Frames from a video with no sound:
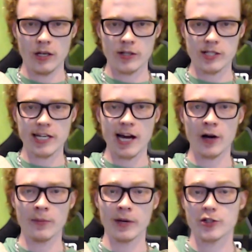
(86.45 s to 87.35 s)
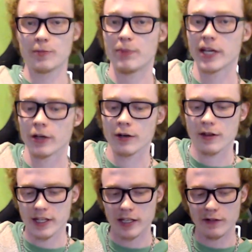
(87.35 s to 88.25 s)
You can see how much bigger
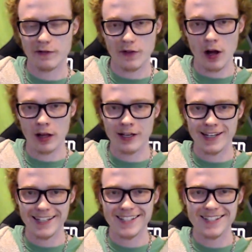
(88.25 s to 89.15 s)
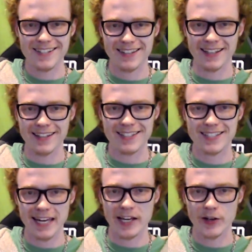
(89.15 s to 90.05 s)
the Fallen is than the
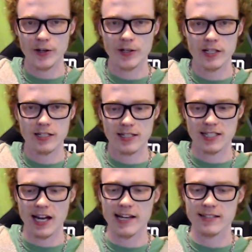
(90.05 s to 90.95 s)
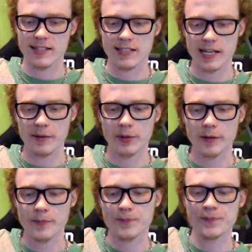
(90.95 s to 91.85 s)
standard sized
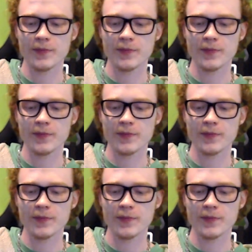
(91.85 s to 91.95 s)
saber.